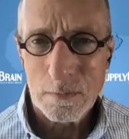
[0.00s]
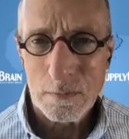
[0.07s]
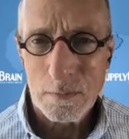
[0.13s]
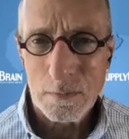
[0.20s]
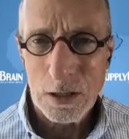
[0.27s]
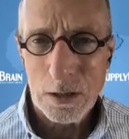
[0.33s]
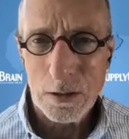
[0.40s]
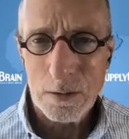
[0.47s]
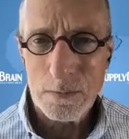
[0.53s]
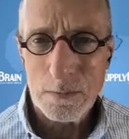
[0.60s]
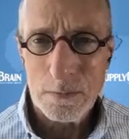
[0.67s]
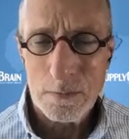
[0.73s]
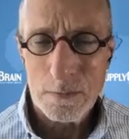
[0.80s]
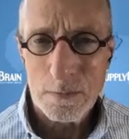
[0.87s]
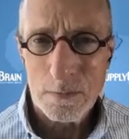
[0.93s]

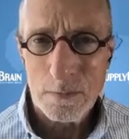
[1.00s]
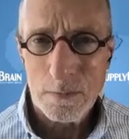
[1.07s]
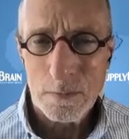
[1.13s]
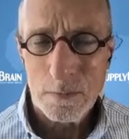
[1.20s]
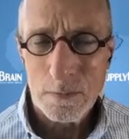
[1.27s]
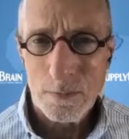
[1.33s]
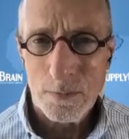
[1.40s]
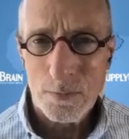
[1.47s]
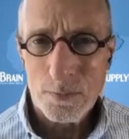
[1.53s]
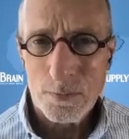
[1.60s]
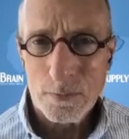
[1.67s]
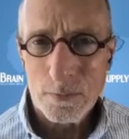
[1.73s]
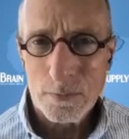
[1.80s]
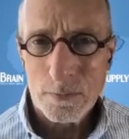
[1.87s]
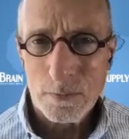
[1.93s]

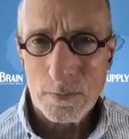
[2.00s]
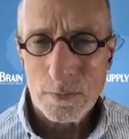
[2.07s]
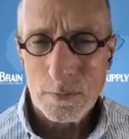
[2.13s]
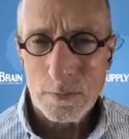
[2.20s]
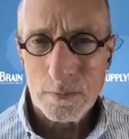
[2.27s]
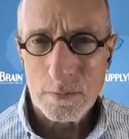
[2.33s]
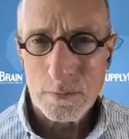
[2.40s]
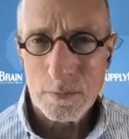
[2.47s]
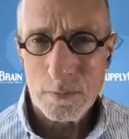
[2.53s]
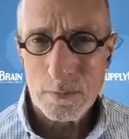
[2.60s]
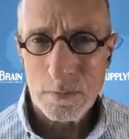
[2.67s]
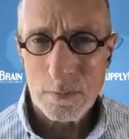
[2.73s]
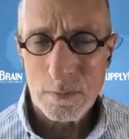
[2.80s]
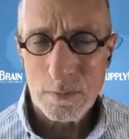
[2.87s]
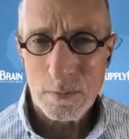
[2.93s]

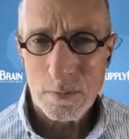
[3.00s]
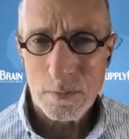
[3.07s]
(not speaking)